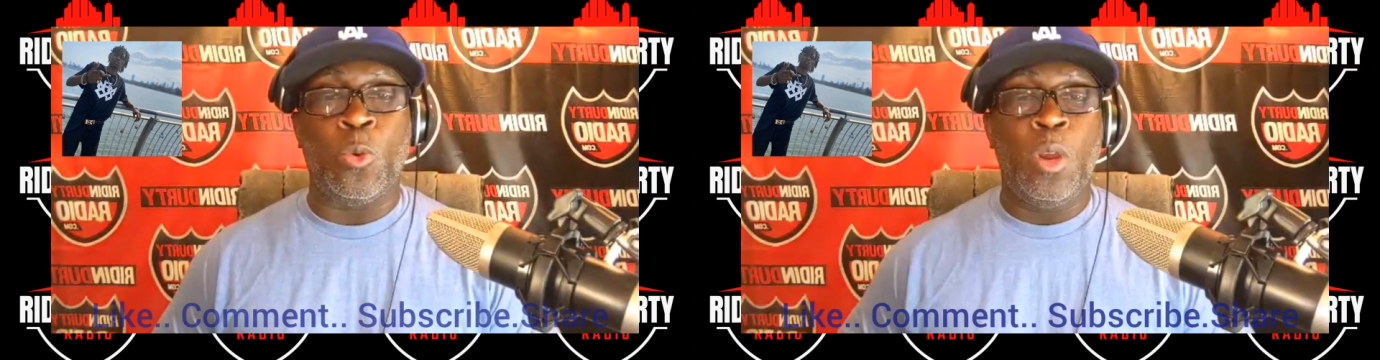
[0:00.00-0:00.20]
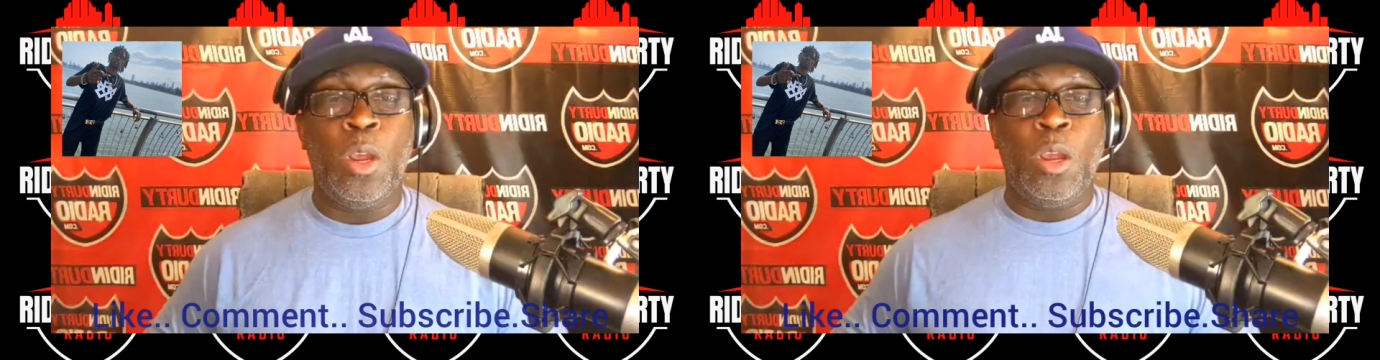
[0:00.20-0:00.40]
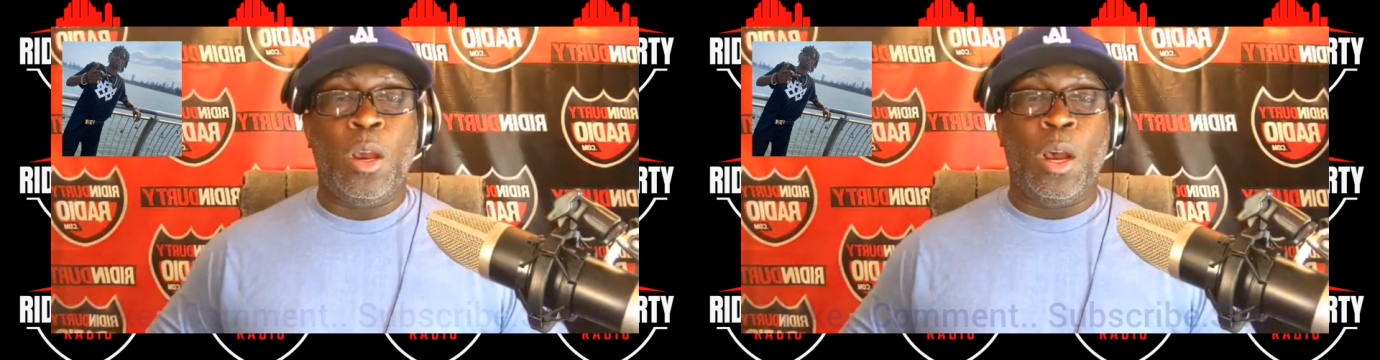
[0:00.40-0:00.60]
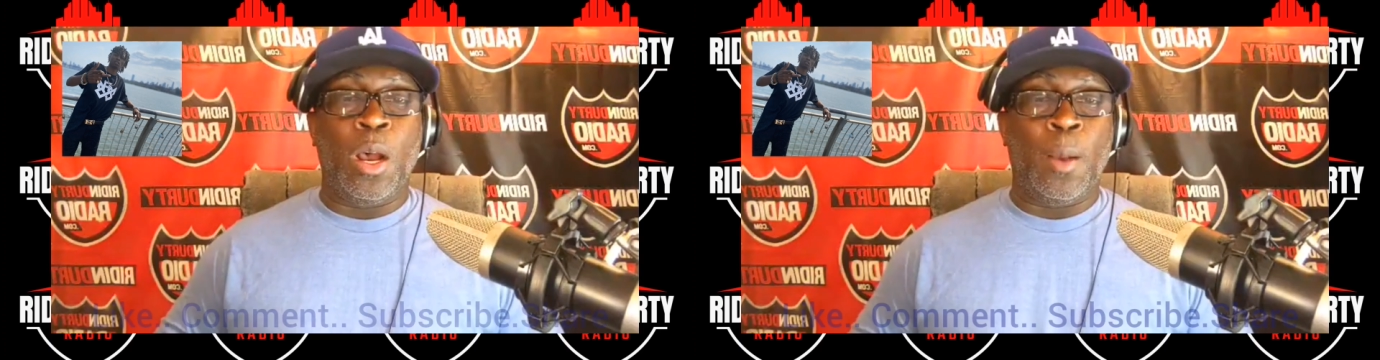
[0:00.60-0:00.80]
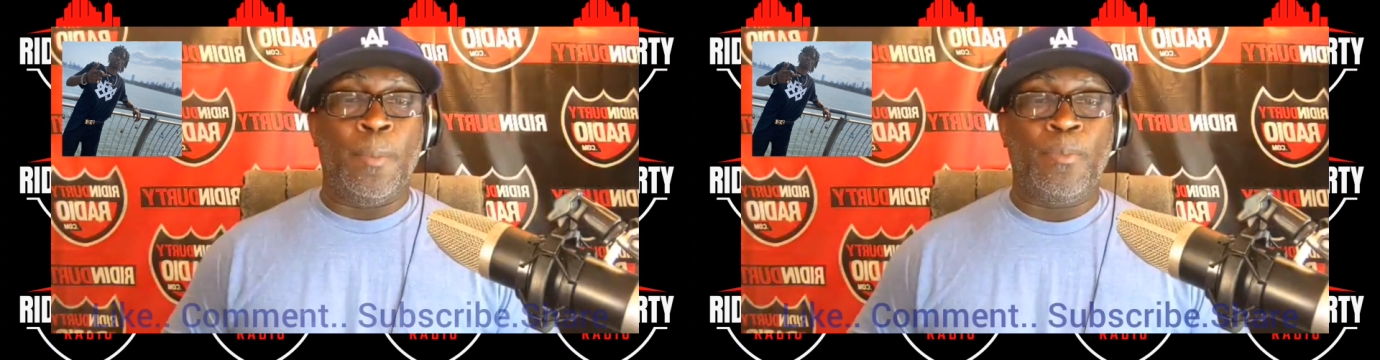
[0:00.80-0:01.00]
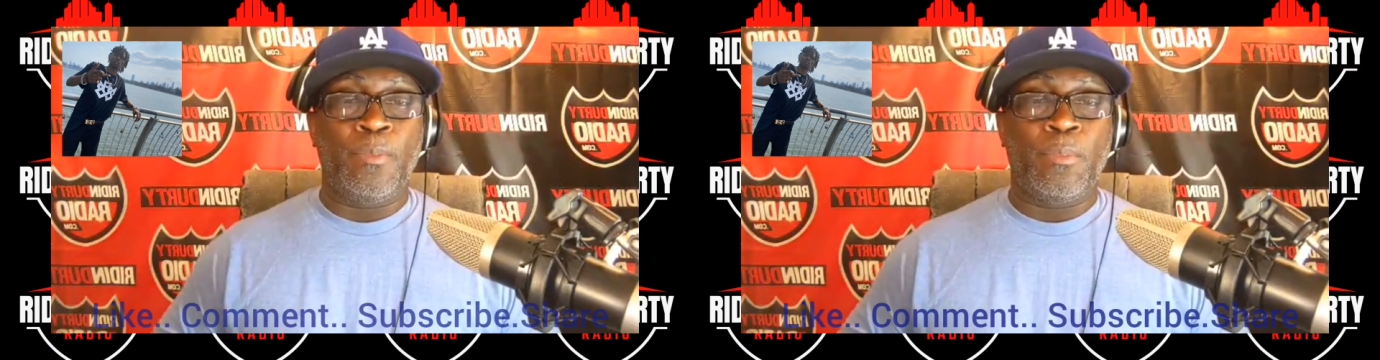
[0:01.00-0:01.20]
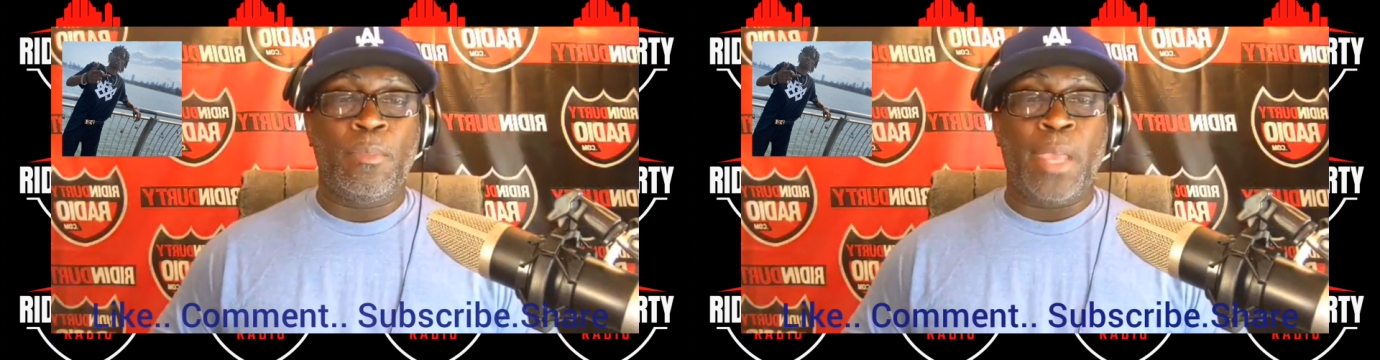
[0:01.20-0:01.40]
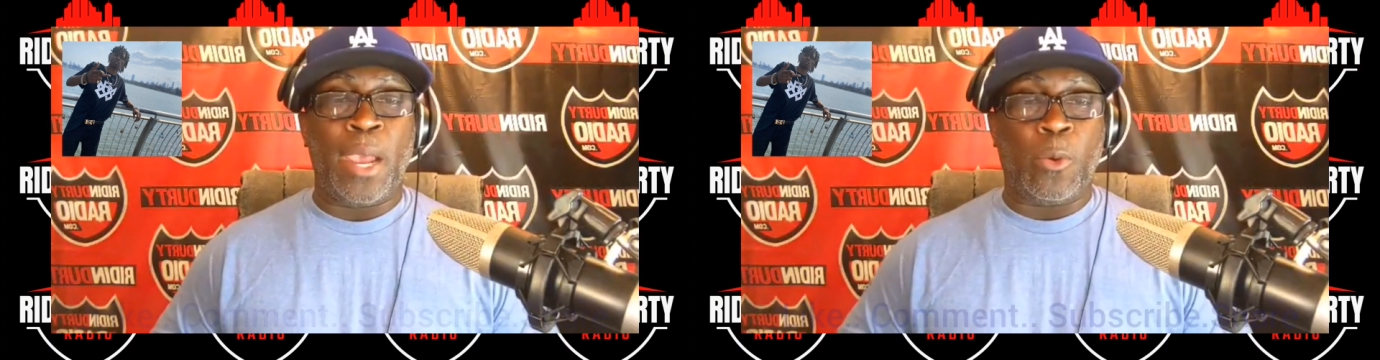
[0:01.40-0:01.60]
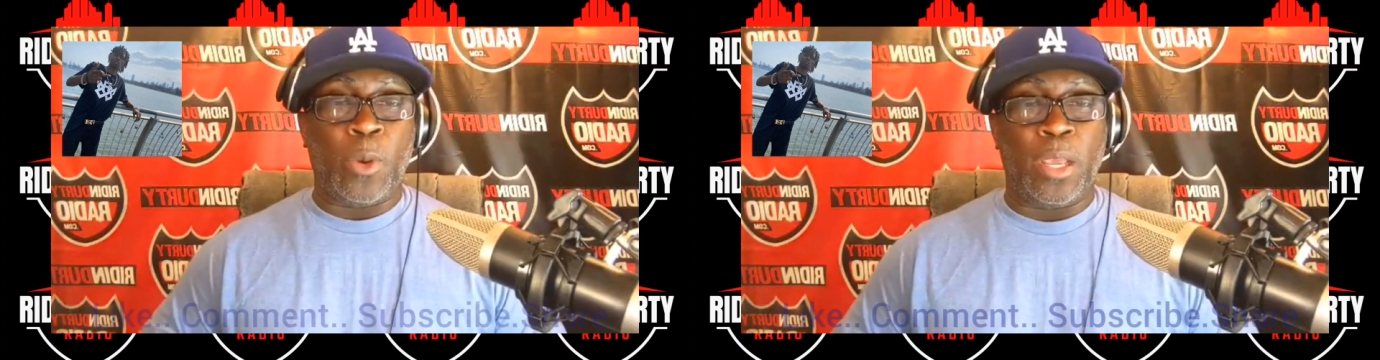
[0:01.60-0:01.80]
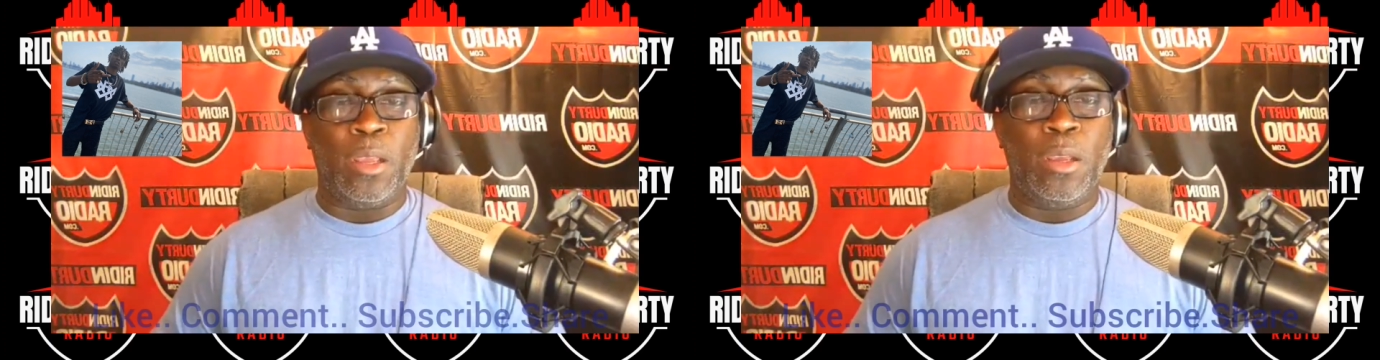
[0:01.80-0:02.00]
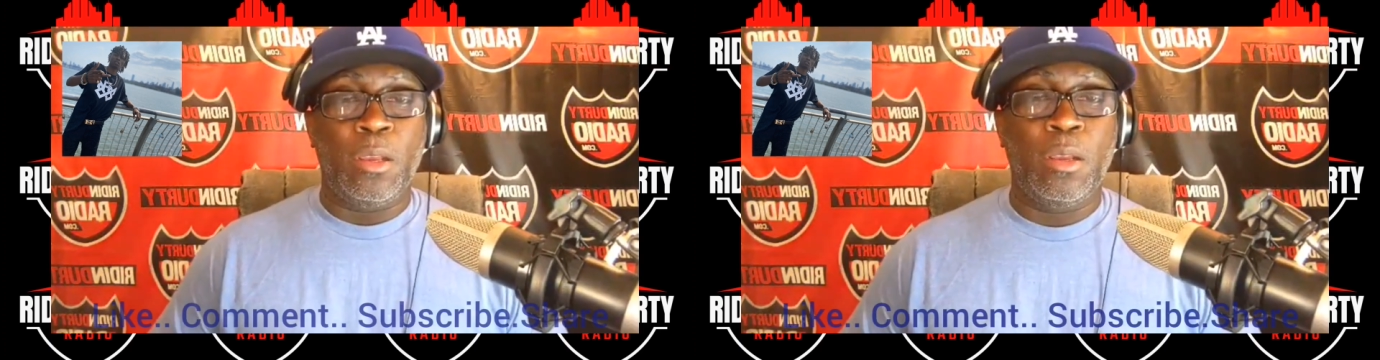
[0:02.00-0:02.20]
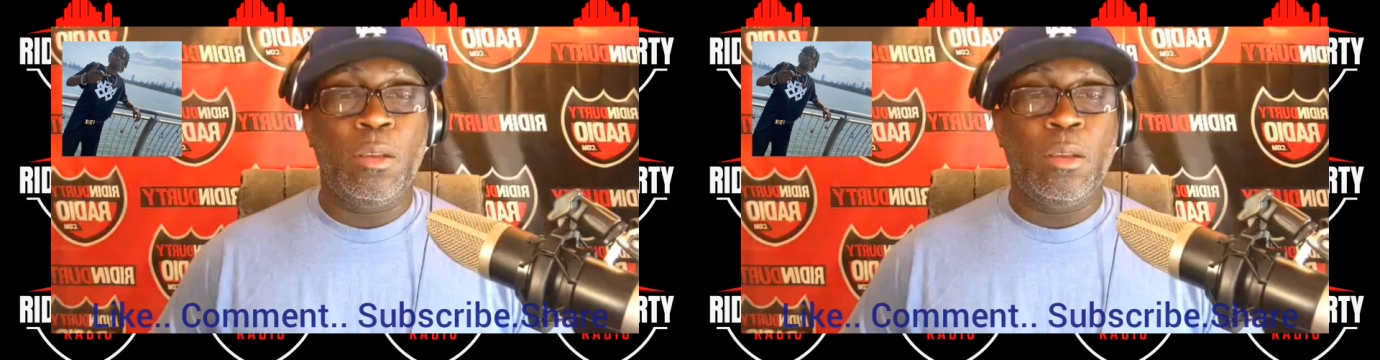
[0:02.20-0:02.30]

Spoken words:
Rock Nation and receiving distribution through